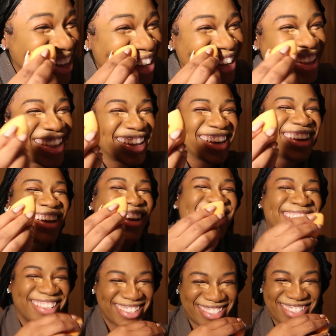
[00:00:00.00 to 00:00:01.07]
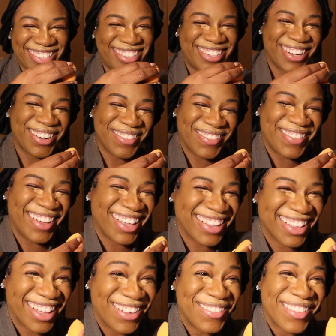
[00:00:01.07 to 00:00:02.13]
You don't
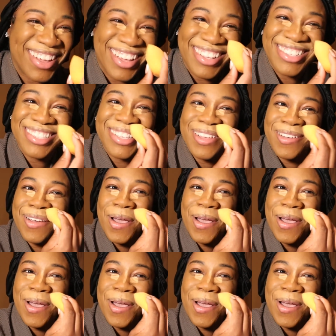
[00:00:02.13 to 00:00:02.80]
make that face.